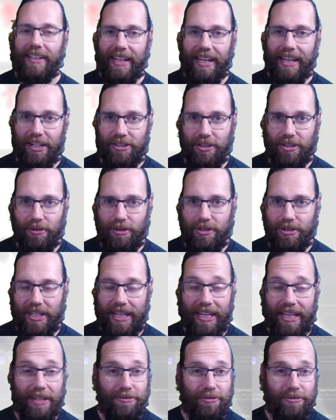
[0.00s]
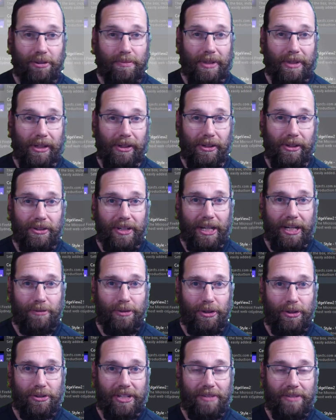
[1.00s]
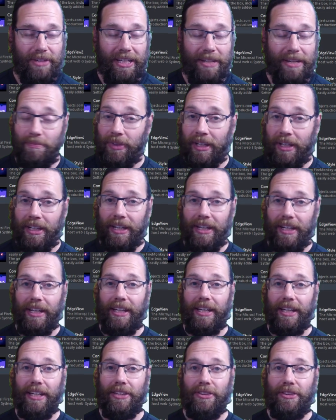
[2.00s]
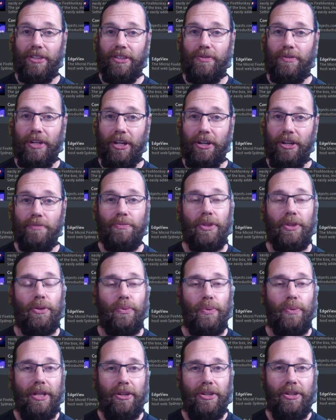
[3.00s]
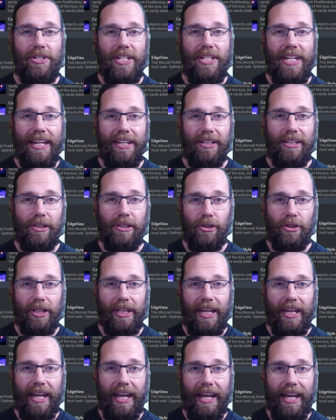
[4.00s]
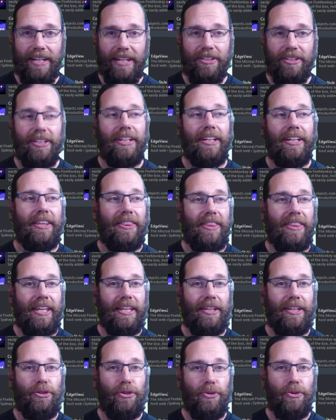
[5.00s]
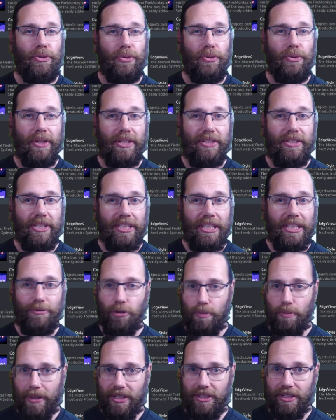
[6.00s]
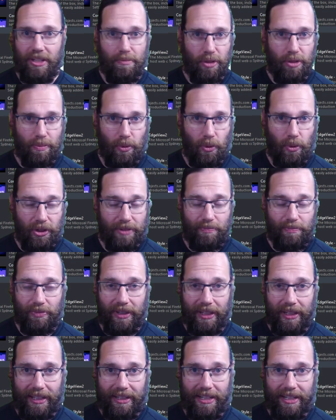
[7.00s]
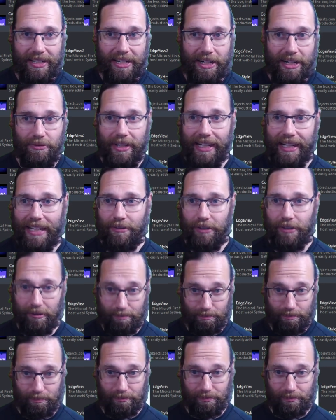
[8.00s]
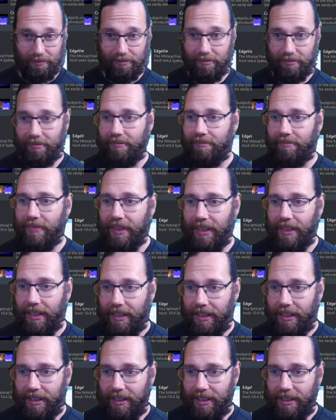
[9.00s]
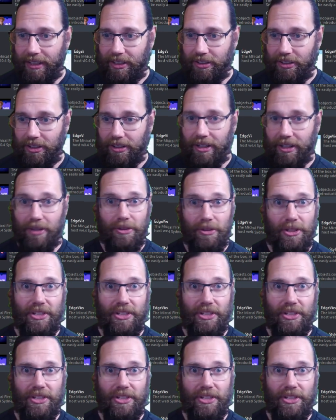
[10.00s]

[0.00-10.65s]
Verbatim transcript: Alister Christie here from LearnDelphi.tv. In this video, we are going to take a look at the new 64-bit zip support in Delphi 11. So I'll just